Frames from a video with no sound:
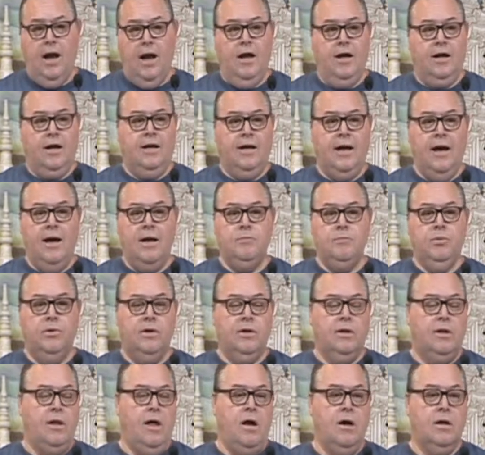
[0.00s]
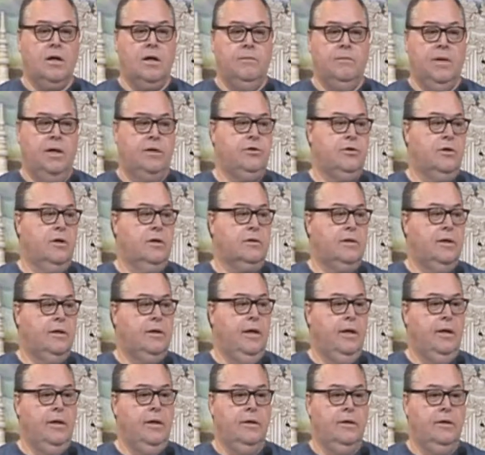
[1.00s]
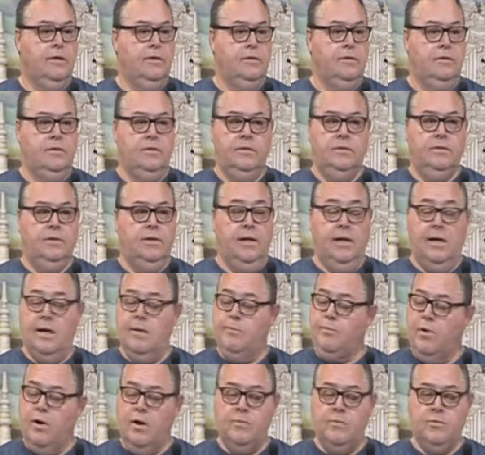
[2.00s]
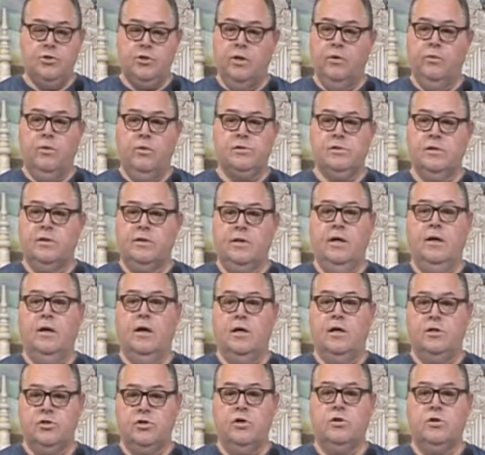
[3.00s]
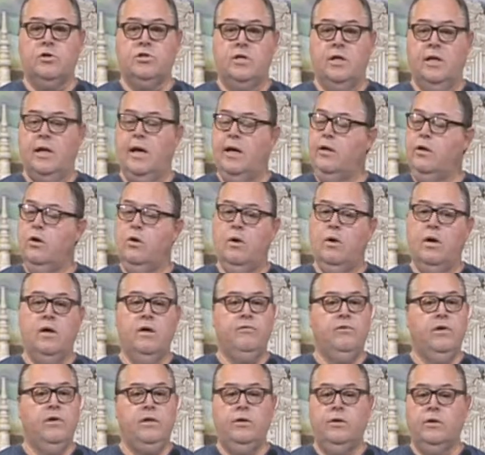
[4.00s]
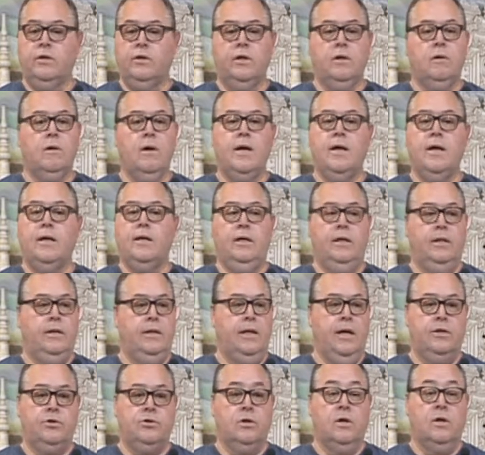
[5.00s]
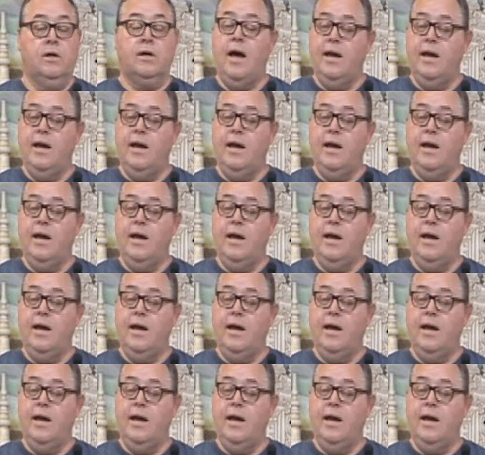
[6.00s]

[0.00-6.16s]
God put a lock in my truck today. And I promise you, it wasn't there. I searched it. I know every nook and cranny in that truck.